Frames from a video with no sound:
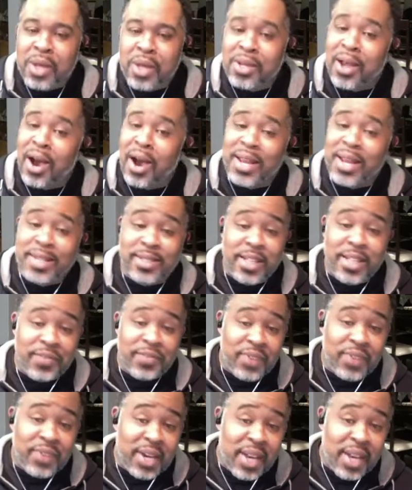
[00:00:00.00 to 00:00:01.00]
God has
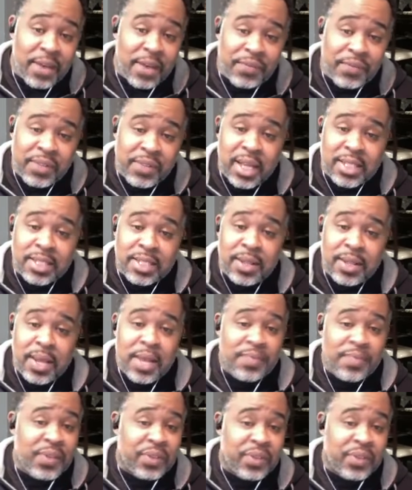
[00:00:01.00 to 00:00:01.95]
never left us. The